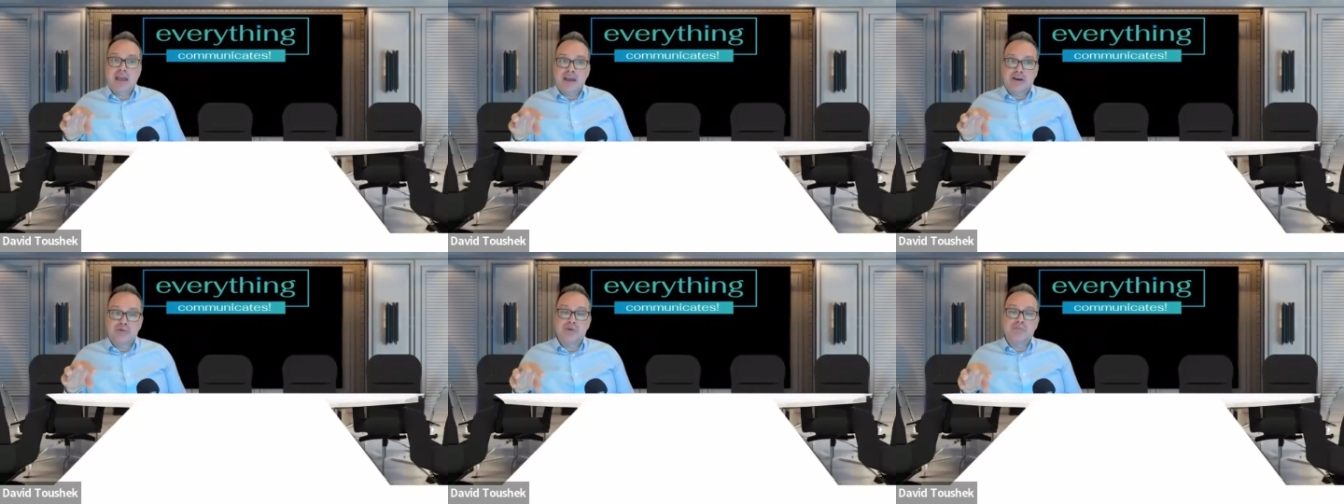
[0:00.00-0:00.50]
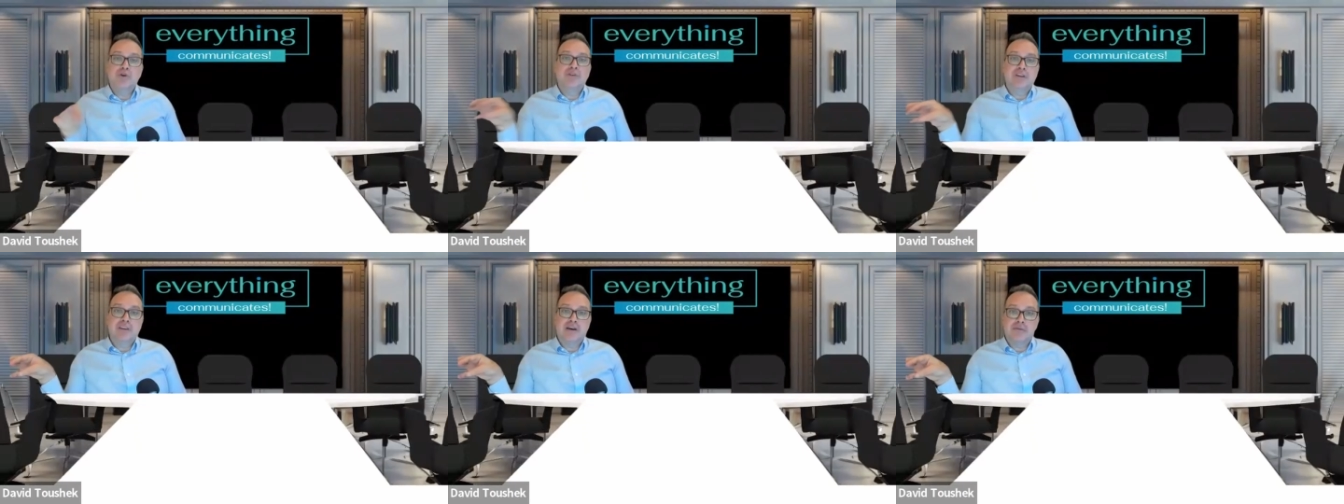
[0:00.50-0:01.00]
and
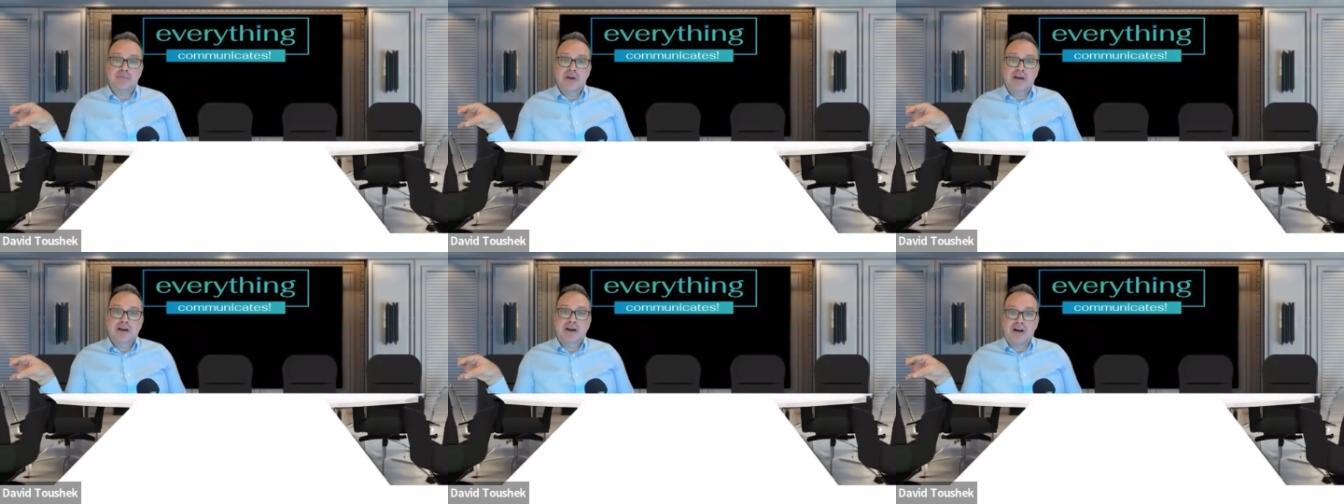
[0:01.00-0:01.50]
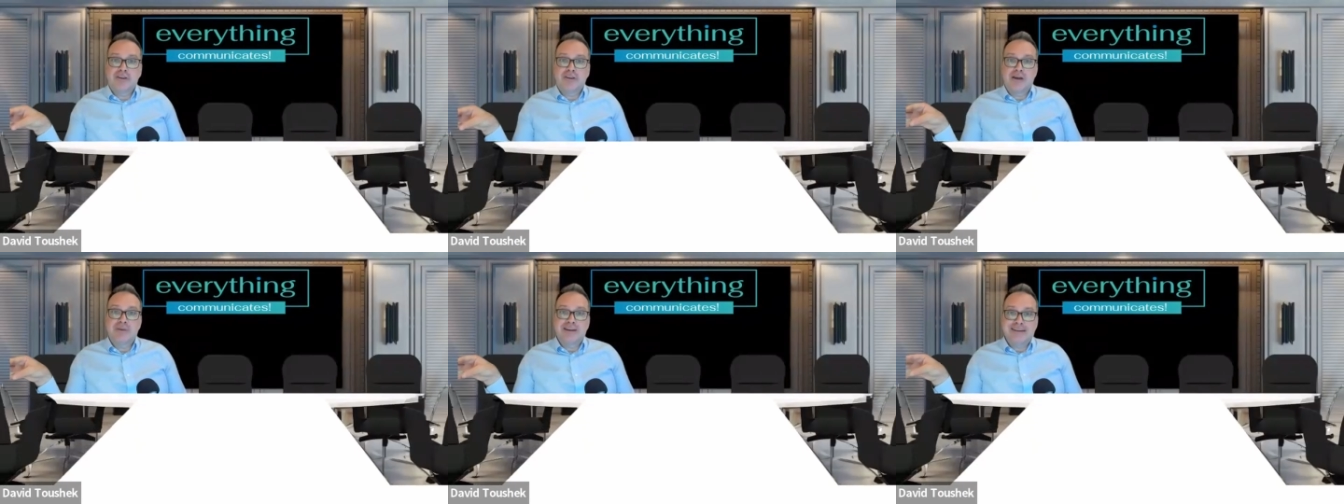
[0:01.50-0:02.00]
removing them,
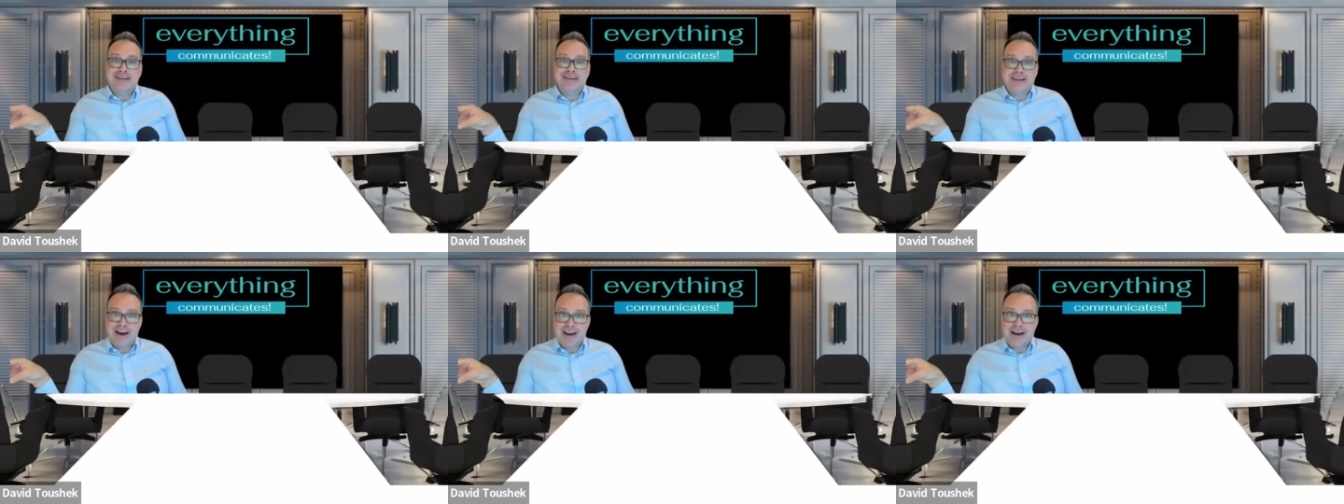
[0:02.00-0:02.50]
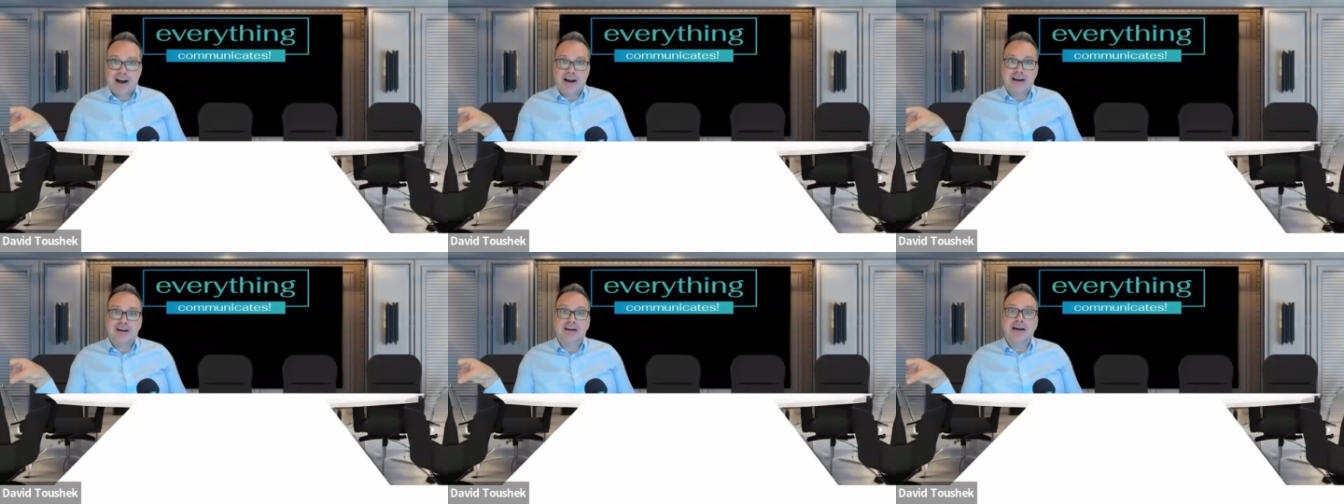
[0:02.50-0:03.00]
calling them a DEI
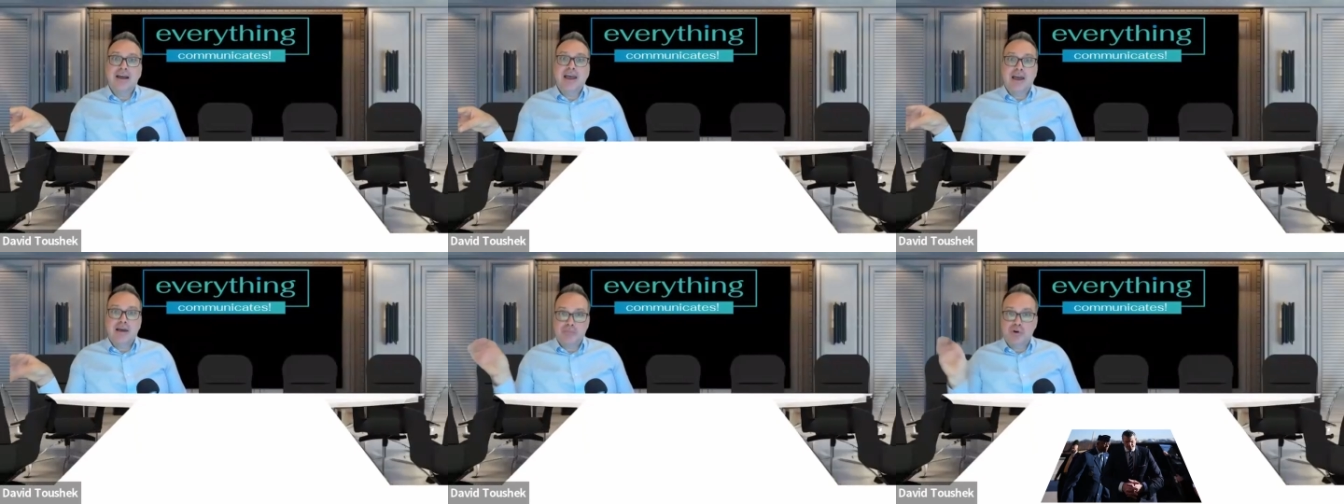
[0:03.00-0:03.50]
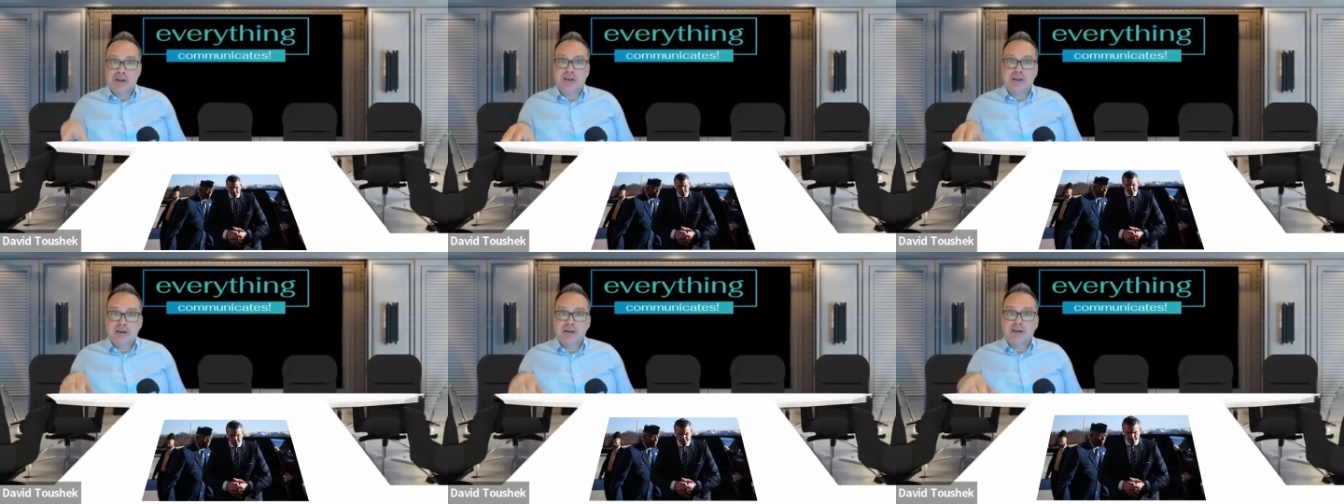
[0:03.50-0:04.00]
hire, and
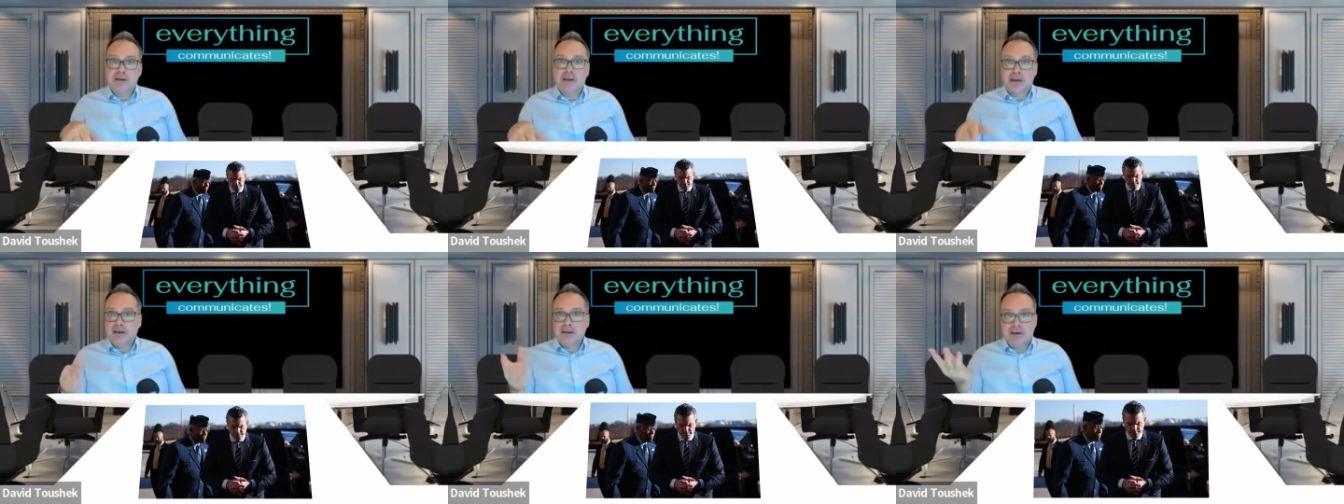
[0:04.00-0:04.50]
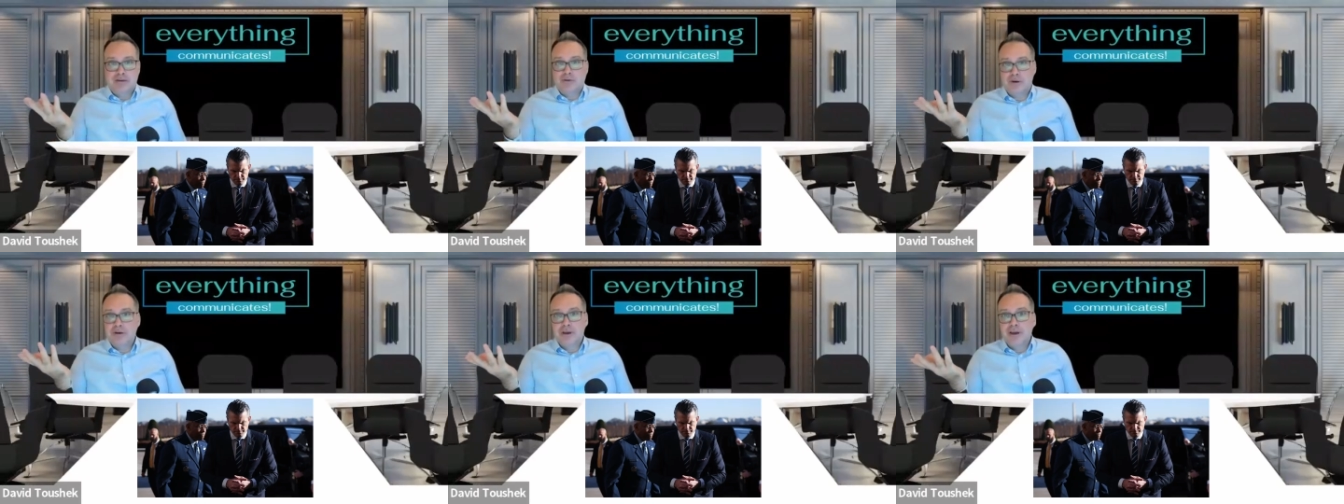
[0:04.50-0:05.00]
putting in a
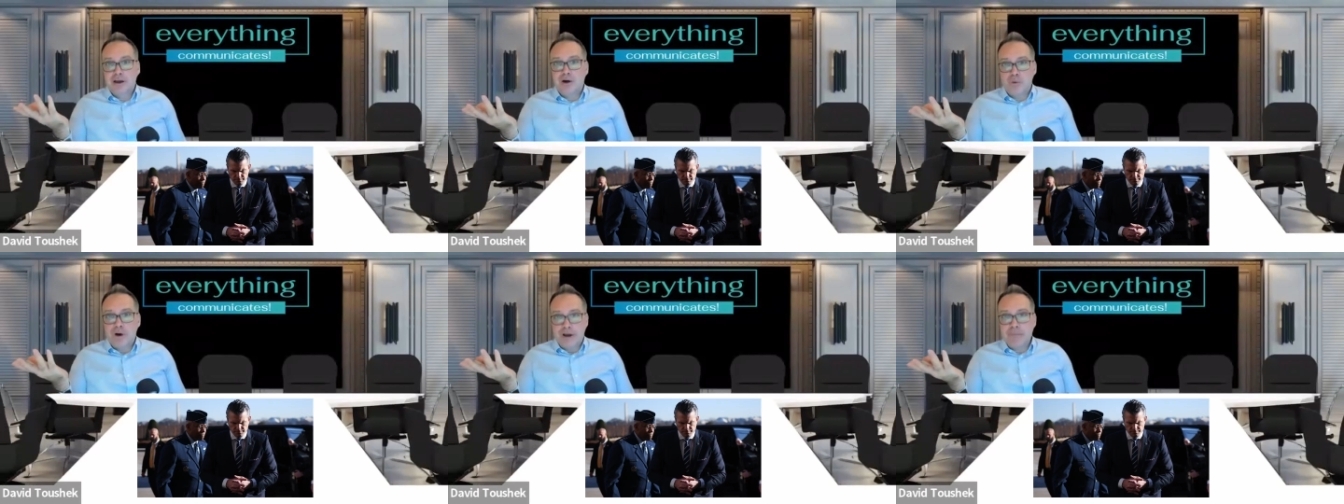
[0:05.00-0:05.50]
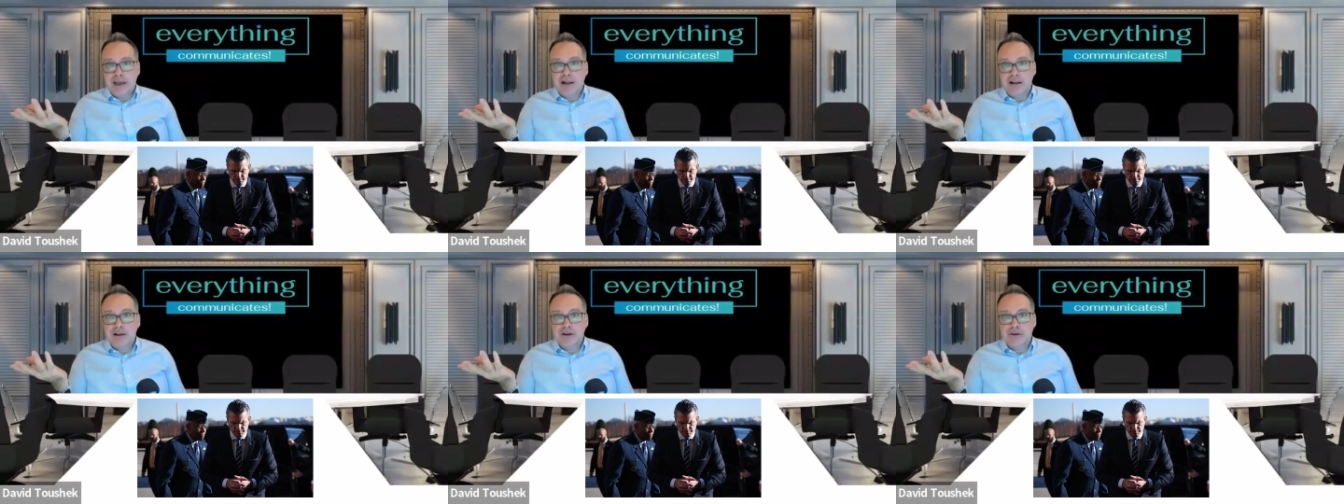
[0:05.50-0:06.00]
white
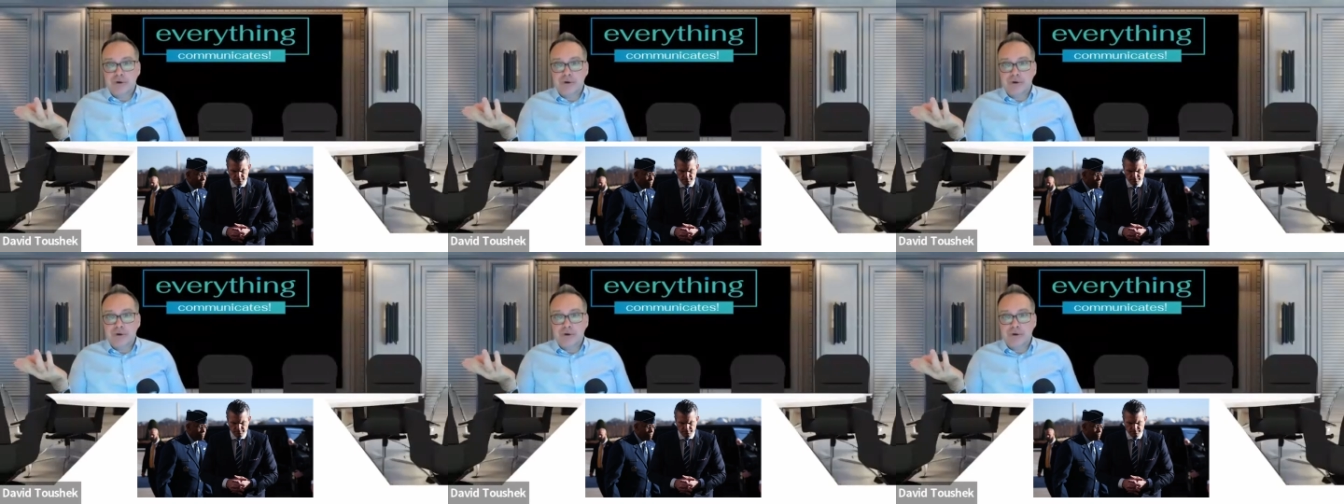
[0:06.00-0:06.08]
male,